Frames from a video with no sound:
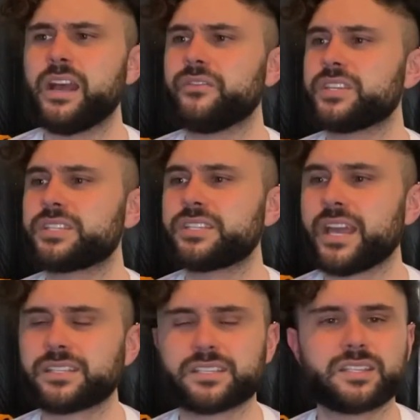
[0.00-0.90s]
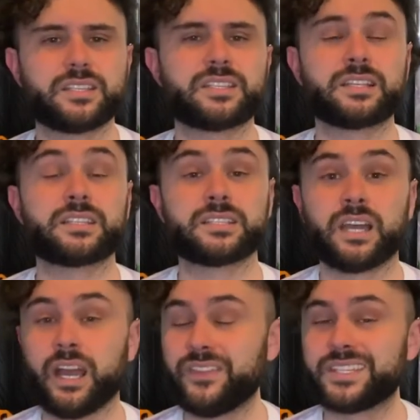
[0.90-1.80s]
the sets, the set
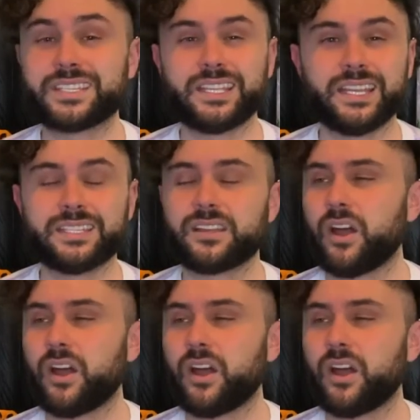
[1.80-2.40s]
design, the scenes.